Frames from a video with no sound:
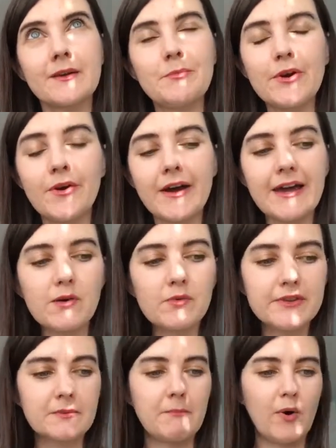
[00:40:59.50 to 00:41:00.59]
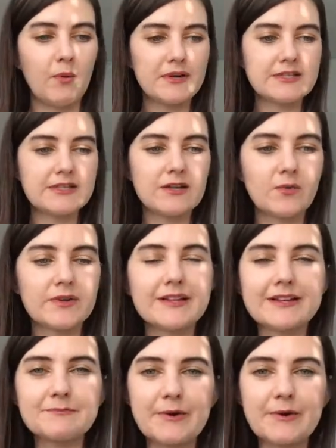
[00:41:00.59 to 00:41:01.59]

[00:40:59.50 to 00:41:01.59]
be okay with the moment, you know, and not